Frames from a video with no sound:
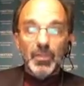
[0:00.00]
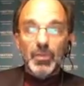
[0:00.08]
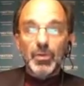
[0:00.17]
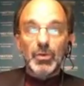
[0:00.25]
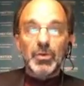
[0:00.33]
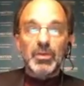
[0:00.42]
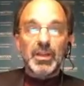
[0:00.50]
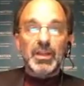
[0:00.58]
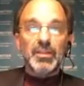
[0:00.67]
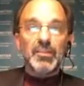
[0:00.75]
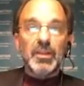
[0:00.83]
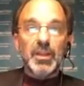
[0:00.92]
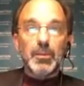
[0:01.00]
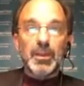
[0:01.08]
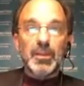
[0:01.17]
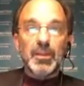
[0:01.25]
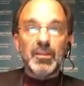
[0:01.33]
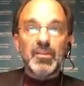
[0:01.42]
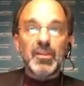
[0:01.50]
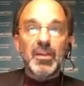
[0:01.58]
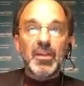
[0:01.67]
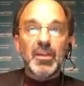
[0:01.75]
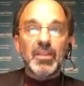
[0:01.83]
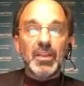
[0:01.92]
The current landscape is
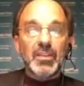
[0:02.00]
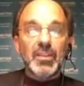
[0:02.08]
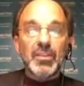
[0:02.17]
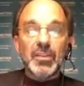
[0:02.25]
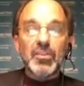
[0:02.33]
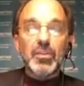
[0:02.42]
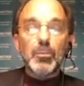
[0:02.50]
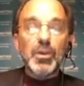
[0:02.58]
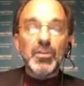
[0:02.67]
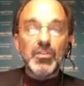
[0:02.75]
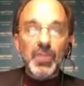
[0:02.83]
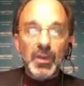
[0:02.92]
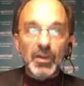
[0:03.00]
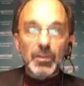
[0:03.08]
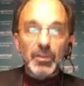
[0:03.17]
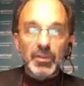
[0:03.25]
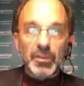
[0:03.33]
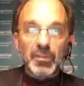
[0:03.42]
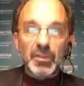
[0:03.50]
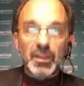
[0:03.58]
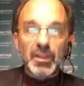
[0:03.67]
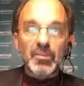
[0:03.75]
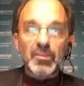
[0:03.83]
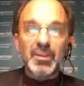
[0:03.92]
that this preventable
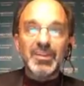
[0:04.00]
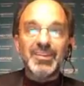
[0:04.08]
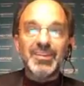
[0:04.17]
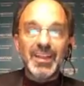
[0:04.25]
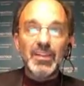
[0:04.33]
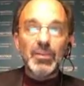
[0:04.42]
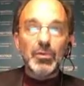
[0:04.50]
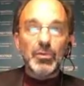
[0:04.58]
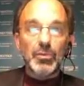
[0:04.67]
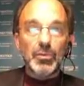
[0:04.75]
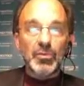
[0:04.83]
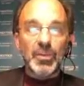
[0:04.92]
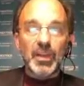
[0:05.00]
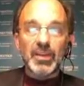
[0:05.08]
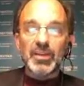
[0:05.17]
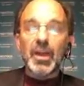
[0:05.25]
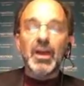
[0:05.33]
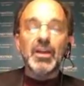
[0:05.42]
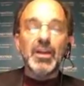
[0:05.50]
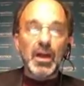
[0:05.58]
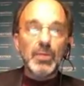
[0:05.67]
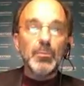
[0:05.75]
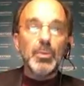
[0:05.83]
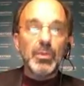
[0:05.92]
disease continues to affect an
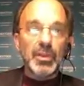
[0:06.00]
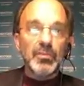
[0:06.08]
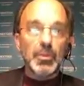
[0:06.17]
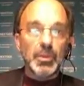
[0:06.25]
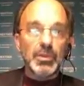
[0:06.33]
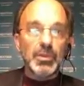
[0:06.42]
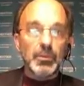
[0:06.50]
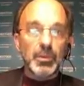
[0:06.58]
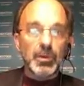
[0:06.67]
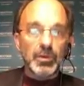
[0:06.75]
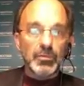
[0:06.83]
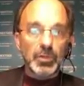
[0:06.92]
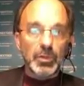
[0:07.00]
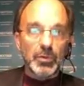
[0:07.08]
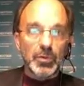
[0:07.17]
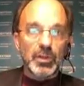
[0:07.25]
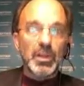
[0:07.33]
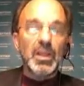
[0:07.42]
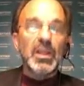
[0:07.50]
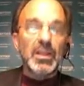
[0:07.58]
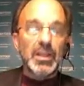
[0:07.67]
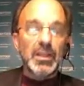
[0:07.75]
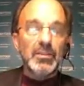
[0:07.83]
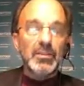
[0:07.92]
unbelievable number of children
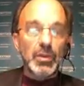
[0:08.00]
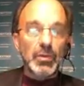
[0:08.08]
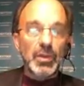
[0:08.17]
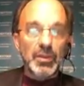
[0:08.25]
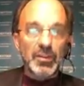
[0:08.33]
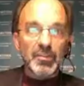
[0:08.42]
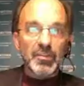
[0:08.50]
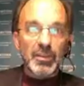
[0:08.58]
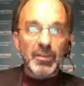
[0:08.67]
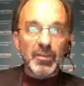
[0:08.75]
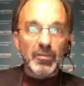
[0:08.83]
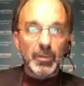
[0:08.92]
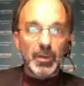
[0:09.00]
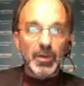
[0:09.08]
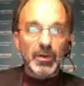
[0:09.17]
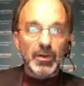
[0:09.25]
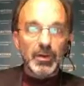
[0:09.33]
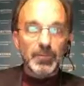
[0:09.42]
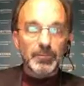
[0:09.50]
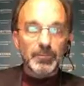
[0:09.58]
in the United States of America.